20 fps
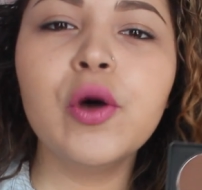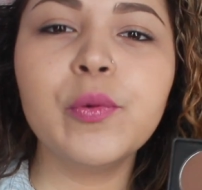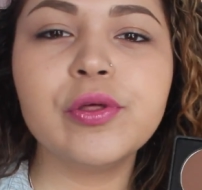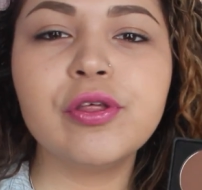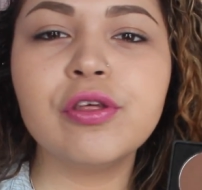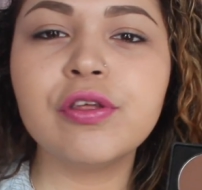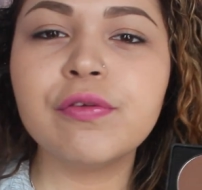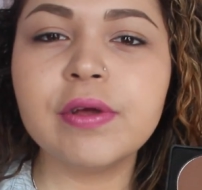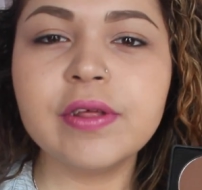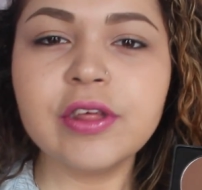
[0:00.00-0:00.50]

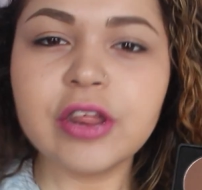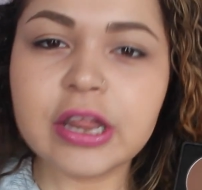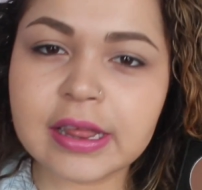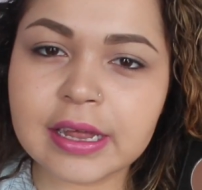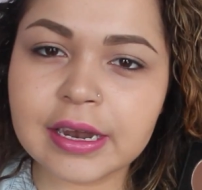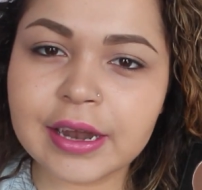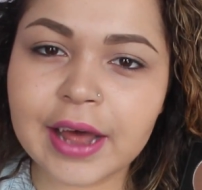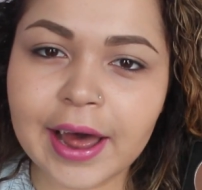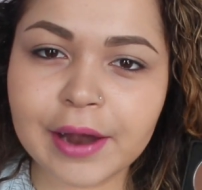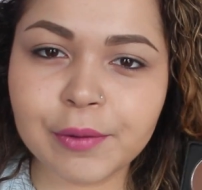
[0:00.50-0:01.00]
which is really just
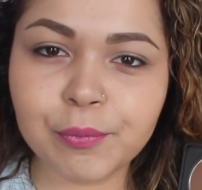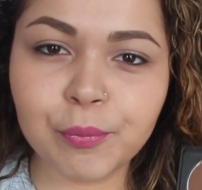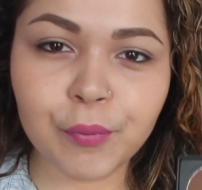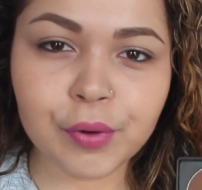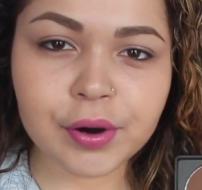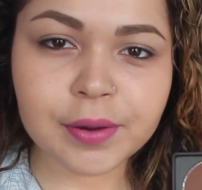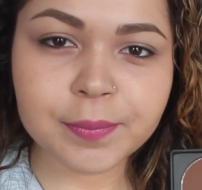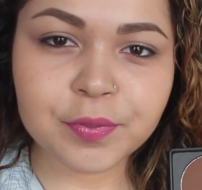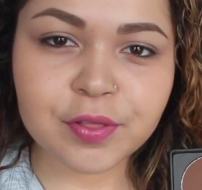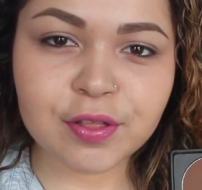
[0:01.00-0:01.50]
going to add
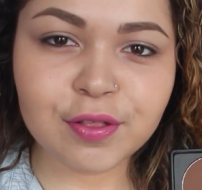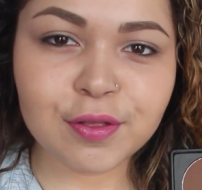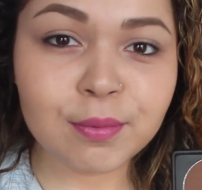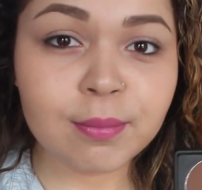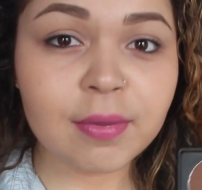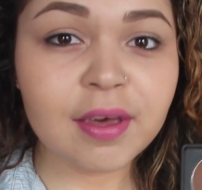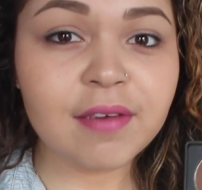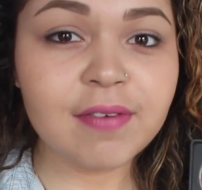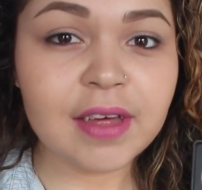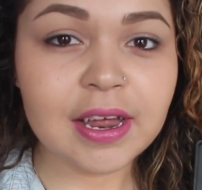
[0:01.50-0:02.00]
warmth
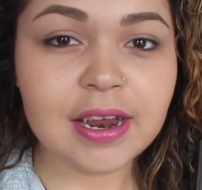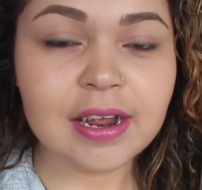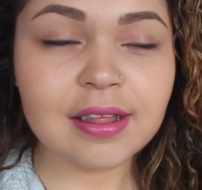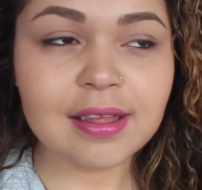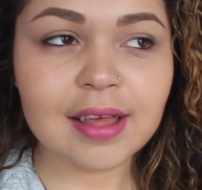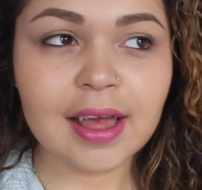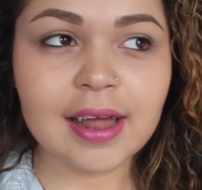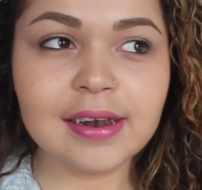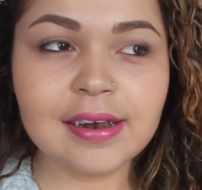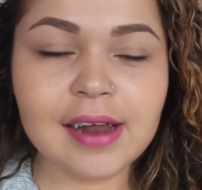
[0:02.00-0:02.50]
to my
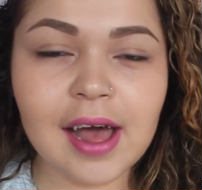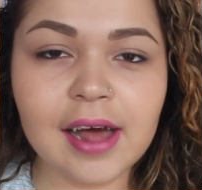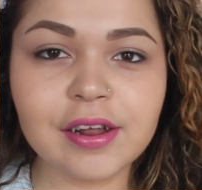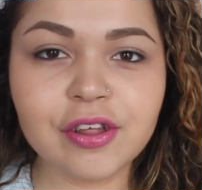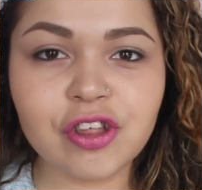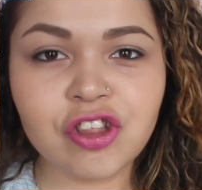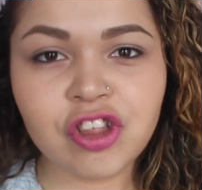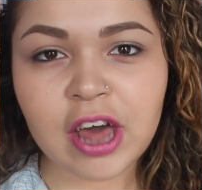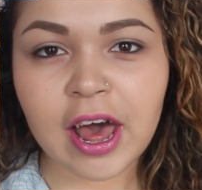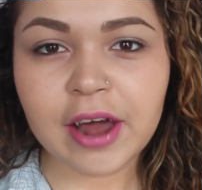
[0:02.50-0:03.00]
face and not
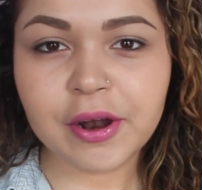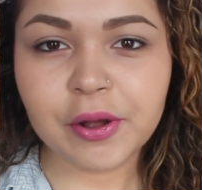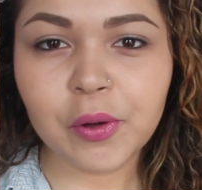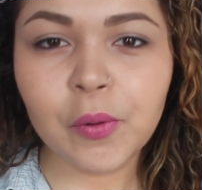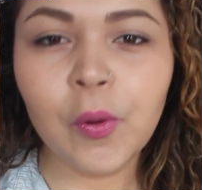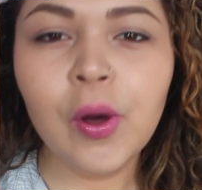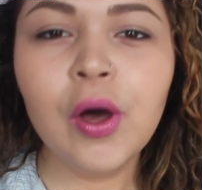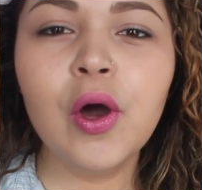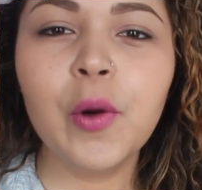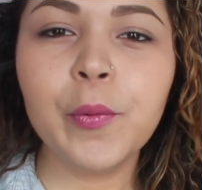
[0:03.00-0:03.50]
a
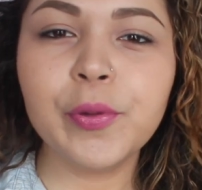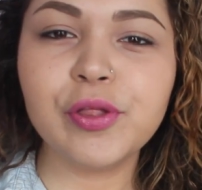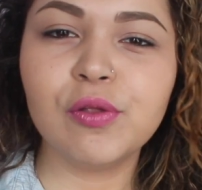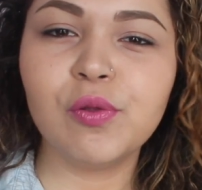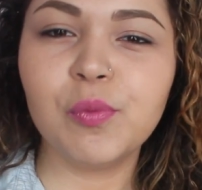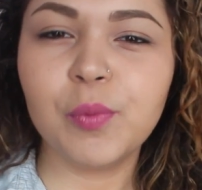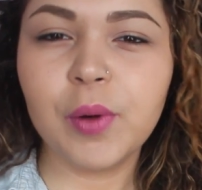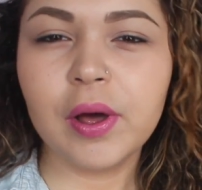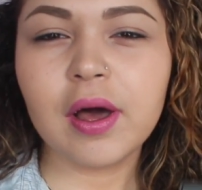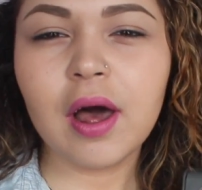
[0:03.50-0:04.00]
shadow, which
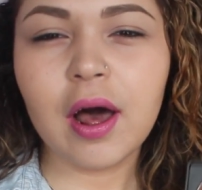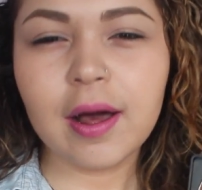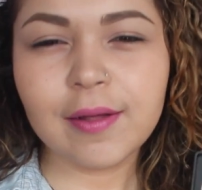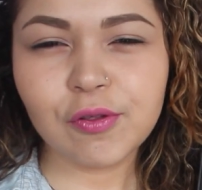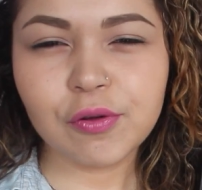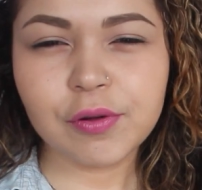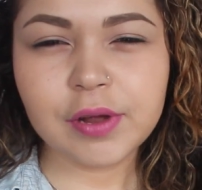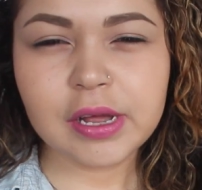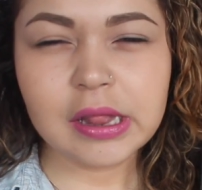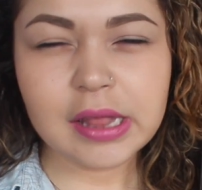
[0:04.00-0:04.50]
is what
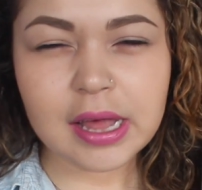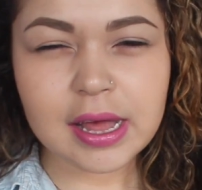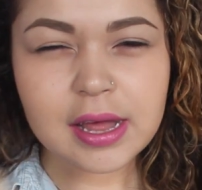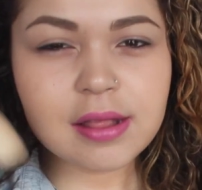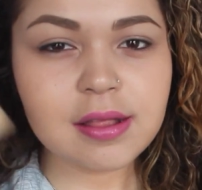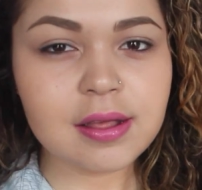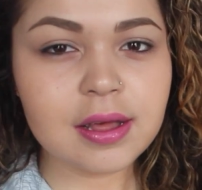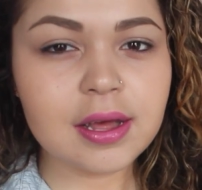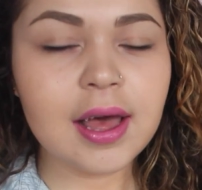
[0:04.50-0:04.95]
contouring does.